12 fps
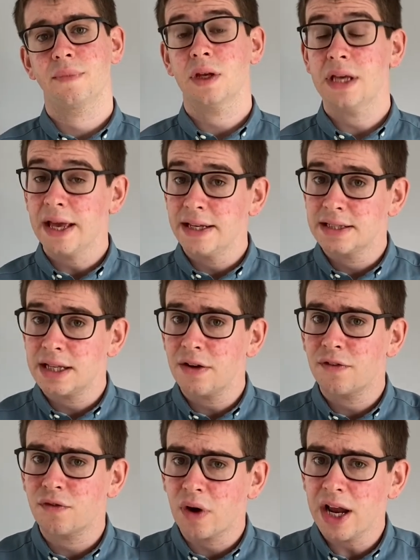Yet he's still
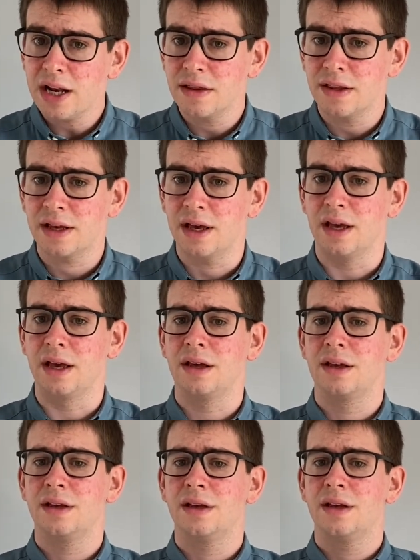afraid of the king.
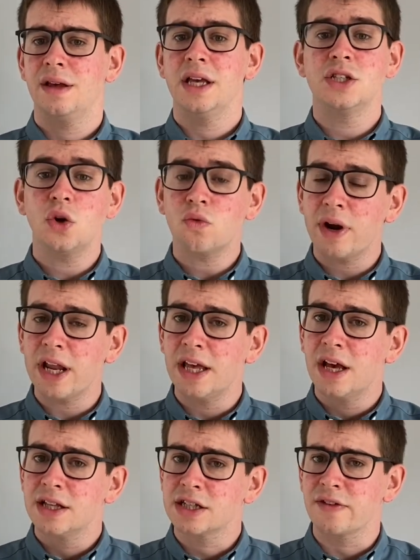He's not ready
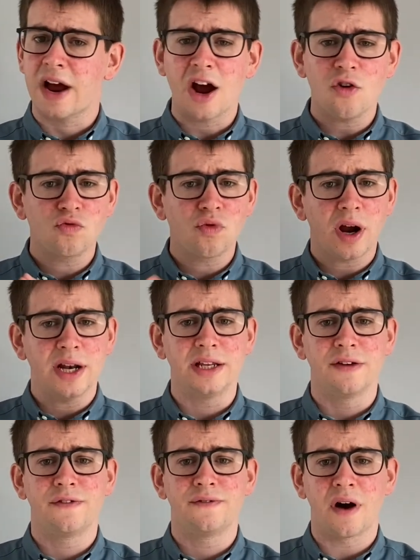to kind of outrightly
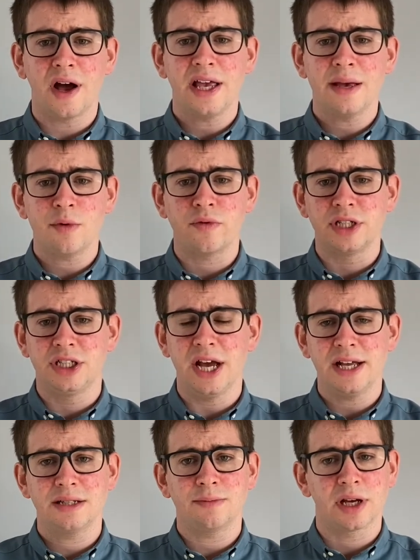defy him or
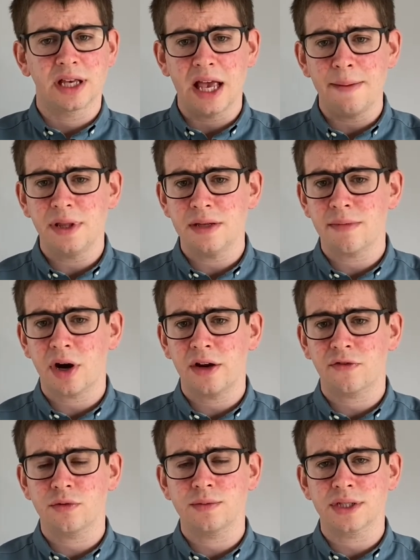reject him by keeping the minor
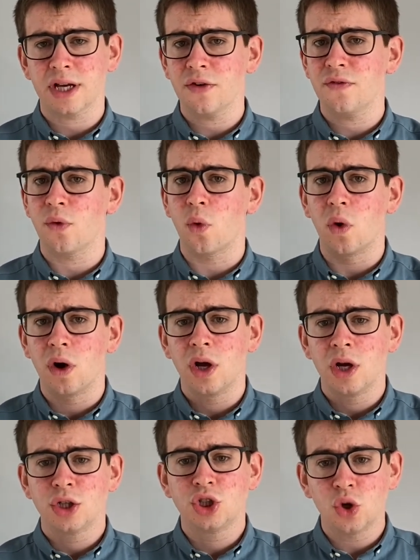for himself or
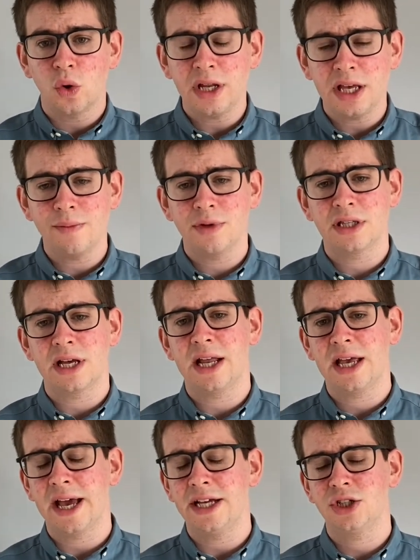joining in with the
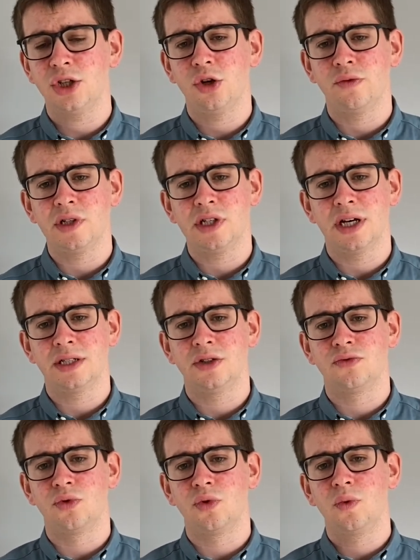delegation who reject
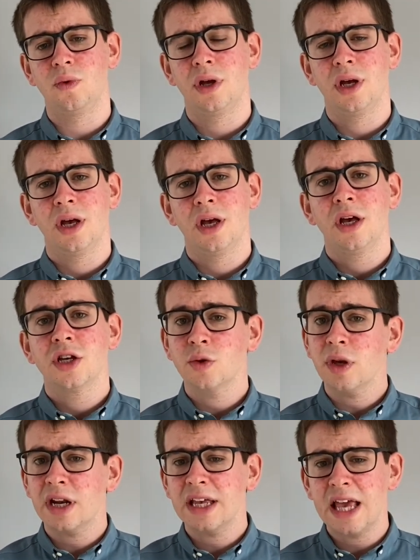his rule. So he
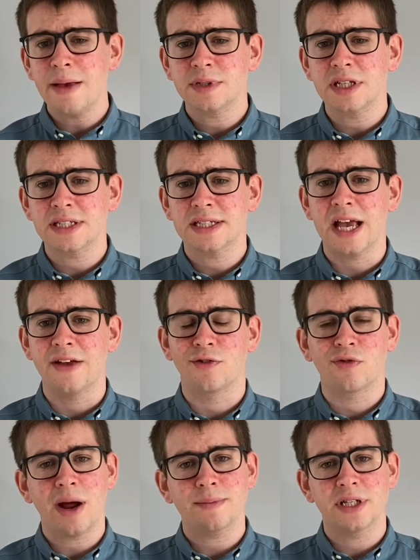kind of keeps it safe,
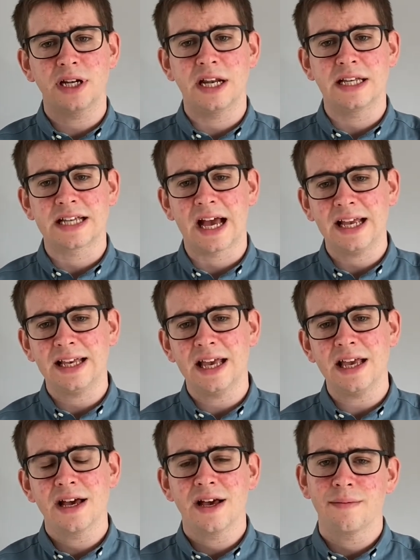wraps it in his
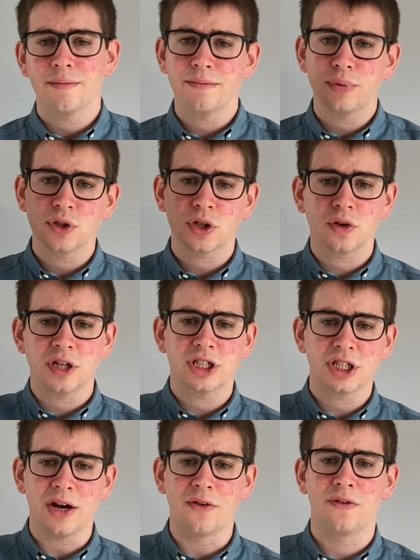hanky and puts it on his
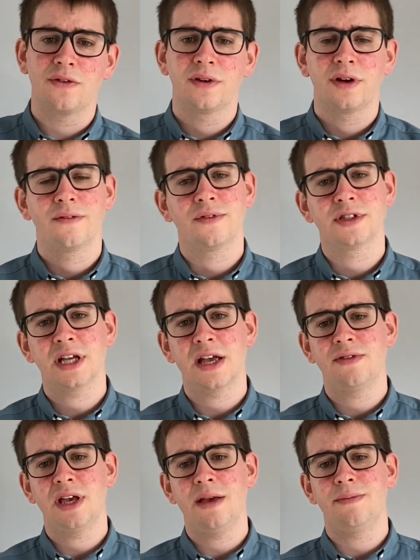shelf for
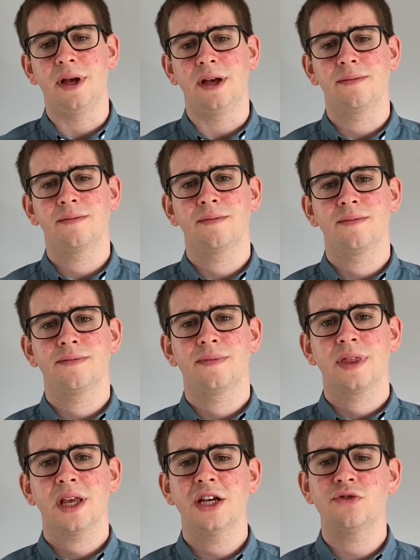safekeeping.
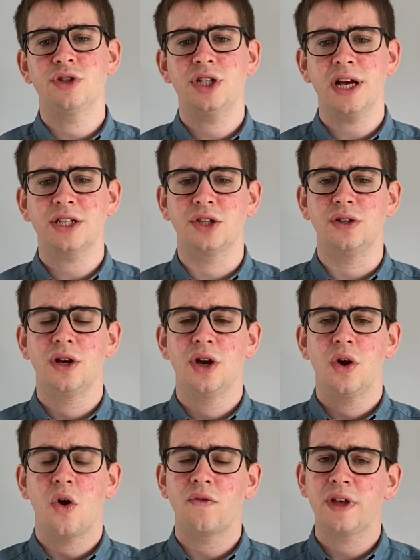His rejection
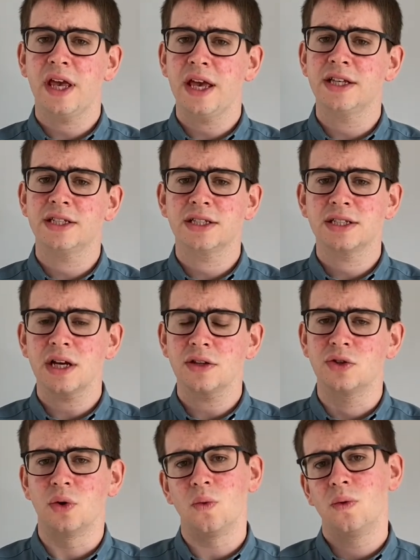of the king is
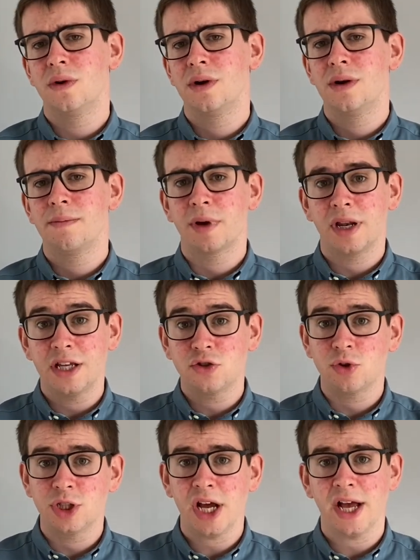subtle, but it is
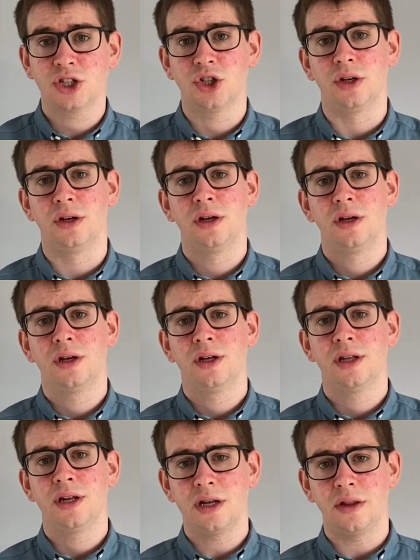rejection
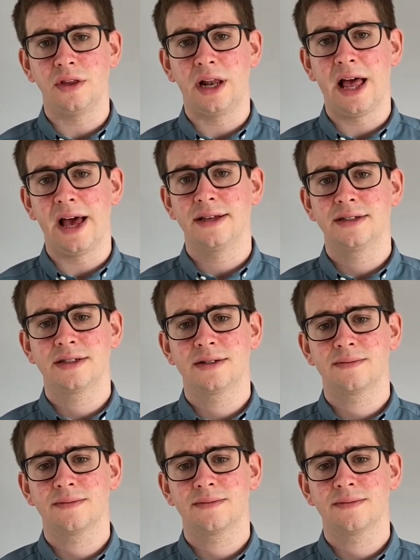nonetheless.